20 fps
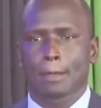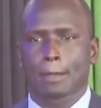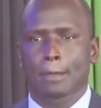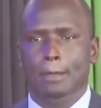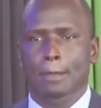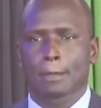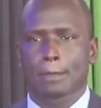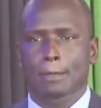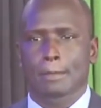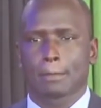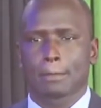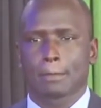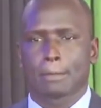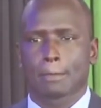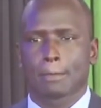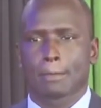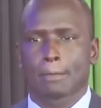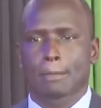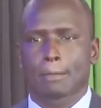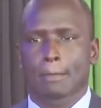
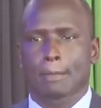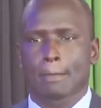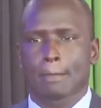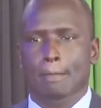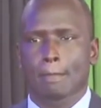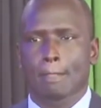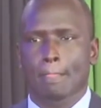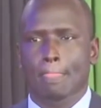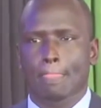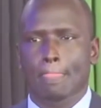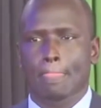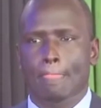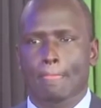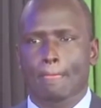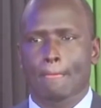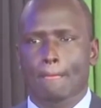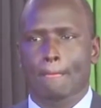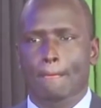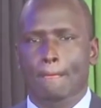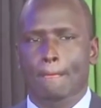
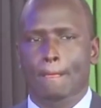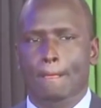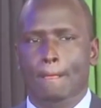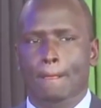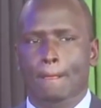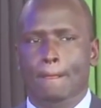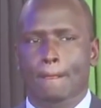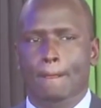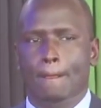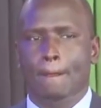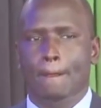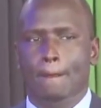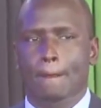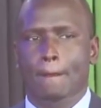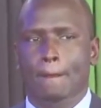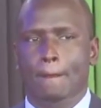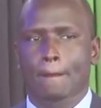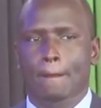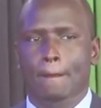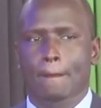
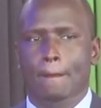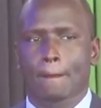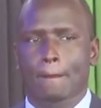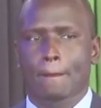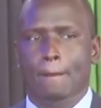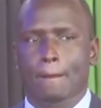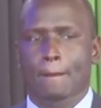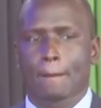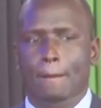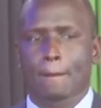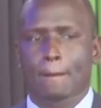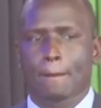This person isn't speaking.